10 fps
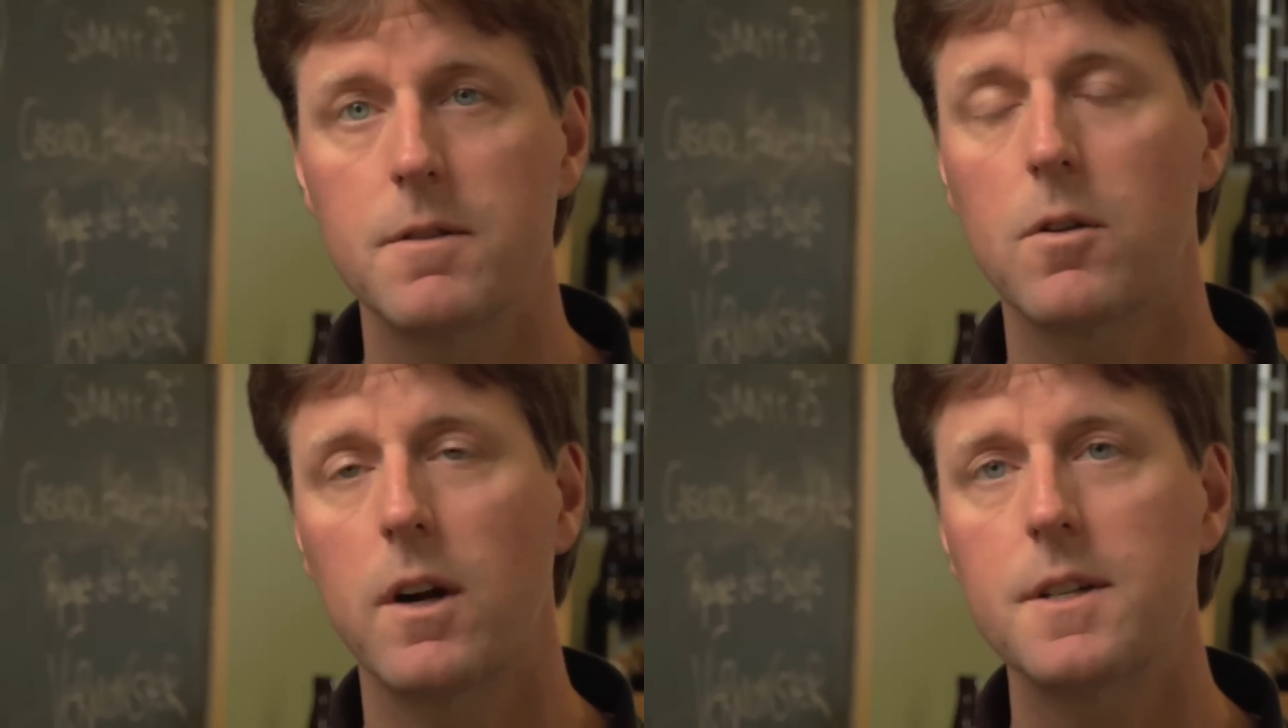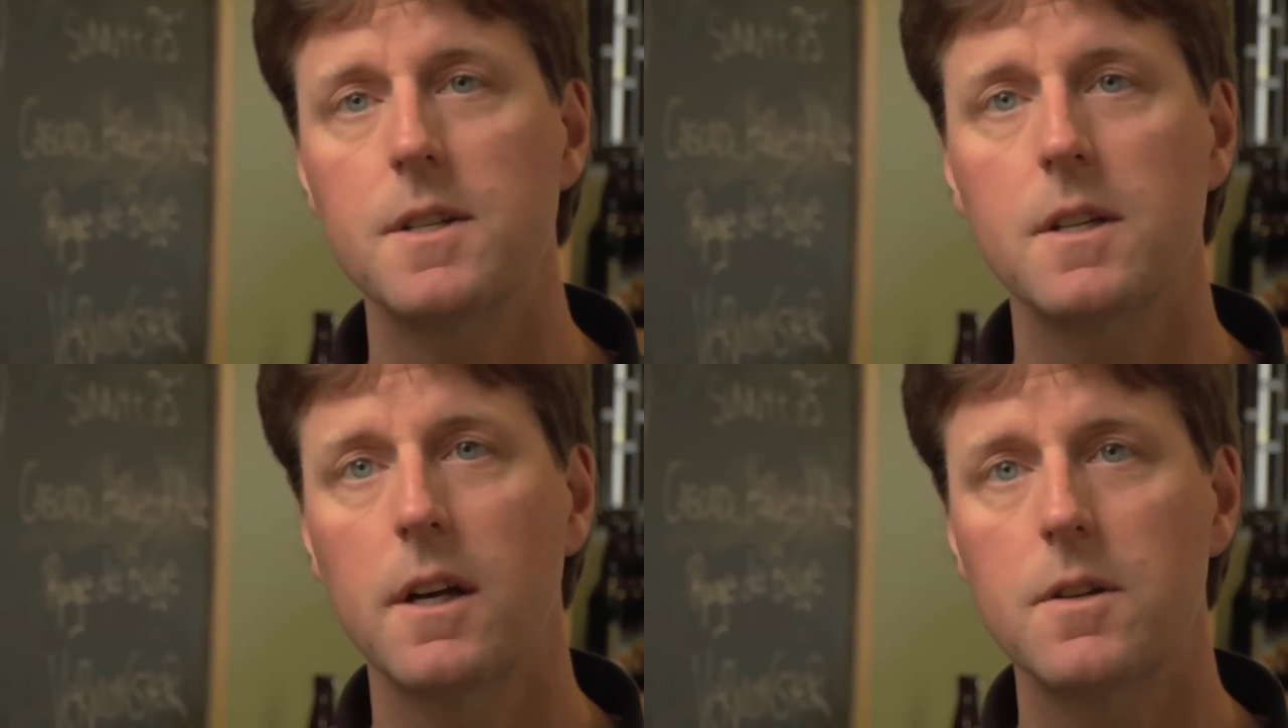across
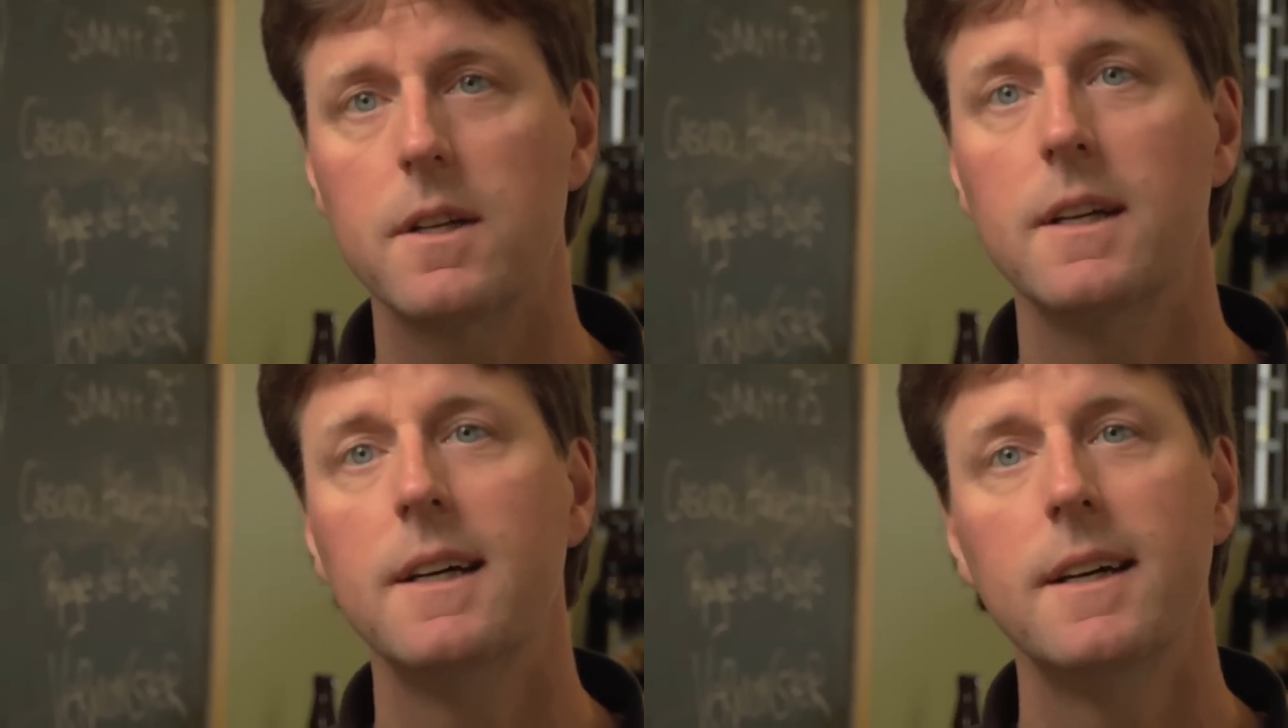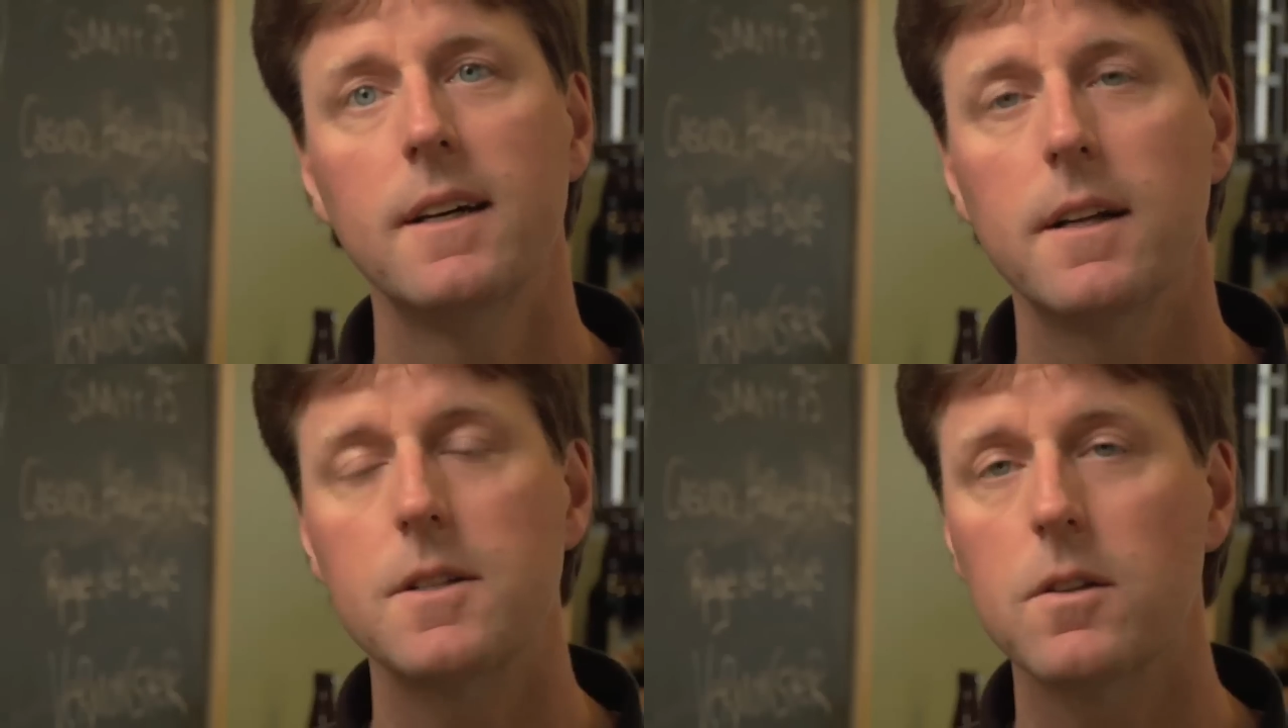this country,
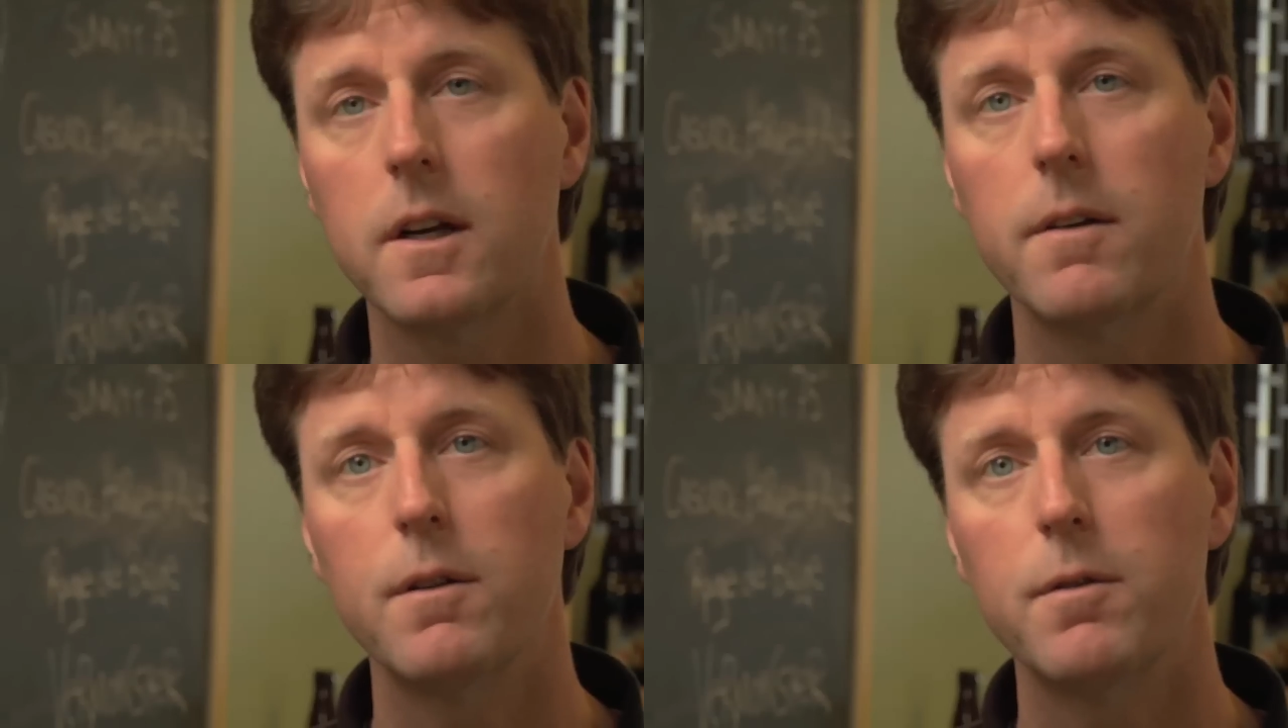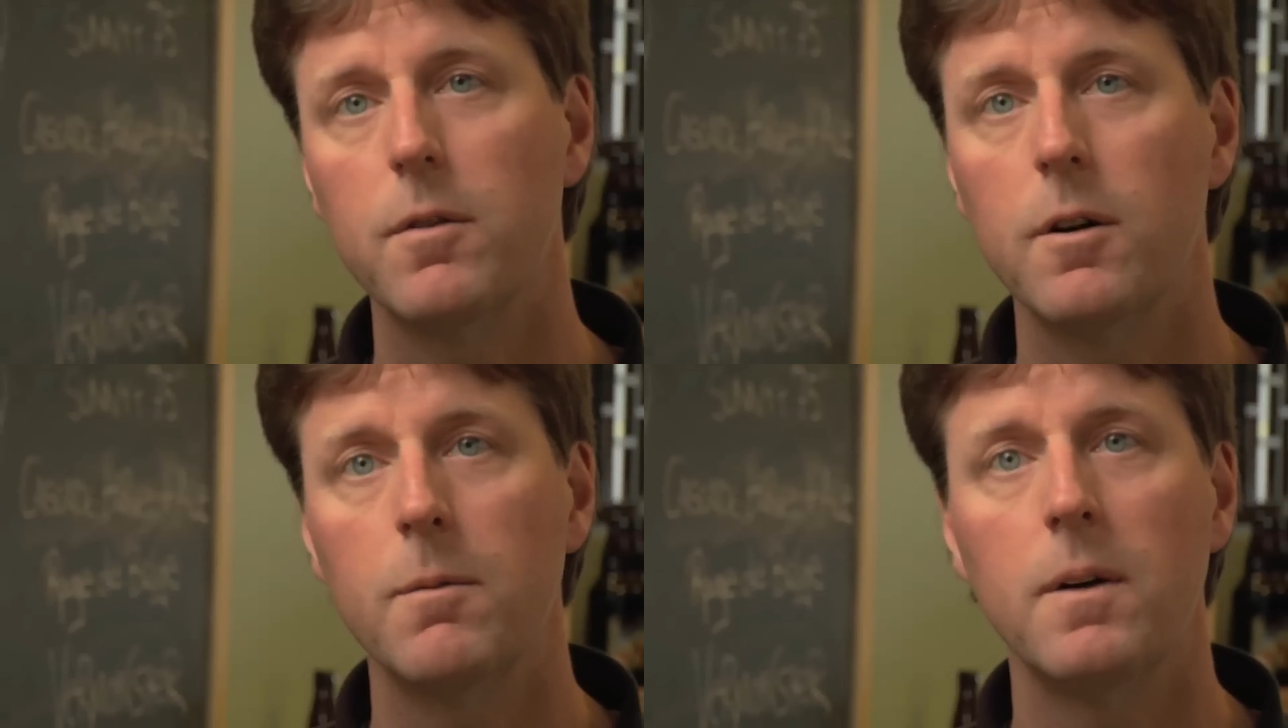let's look at
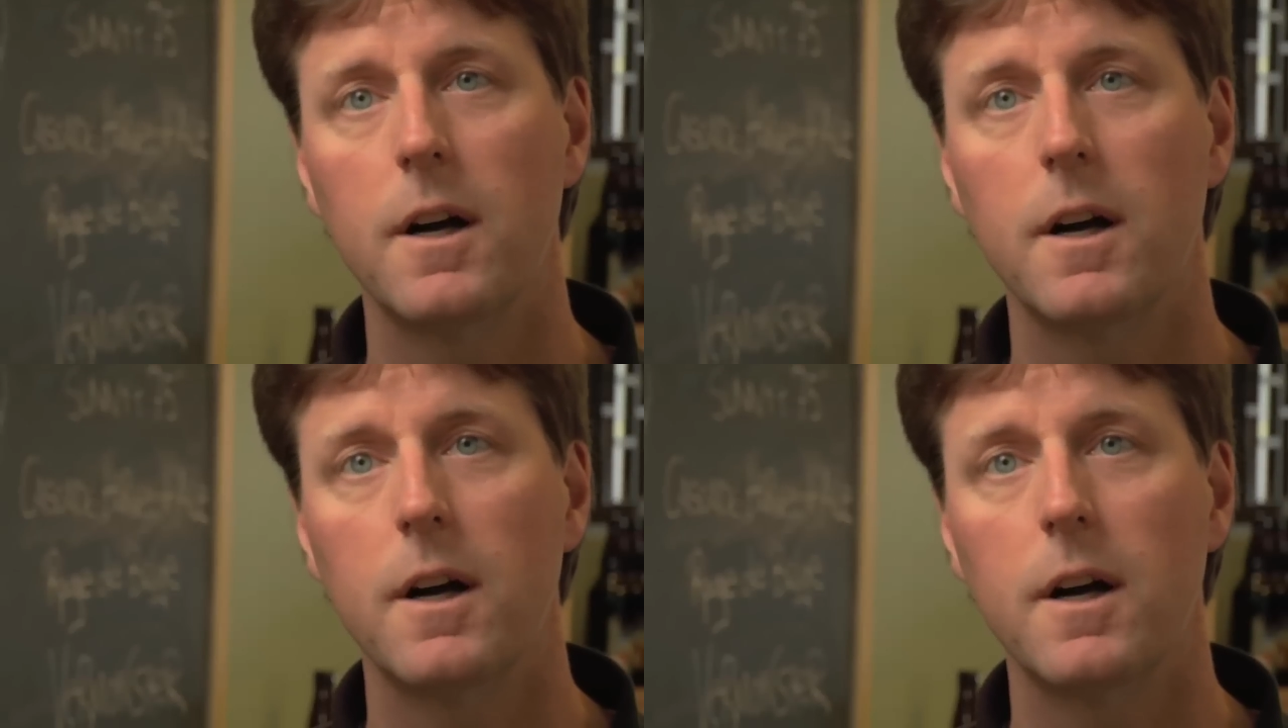reform.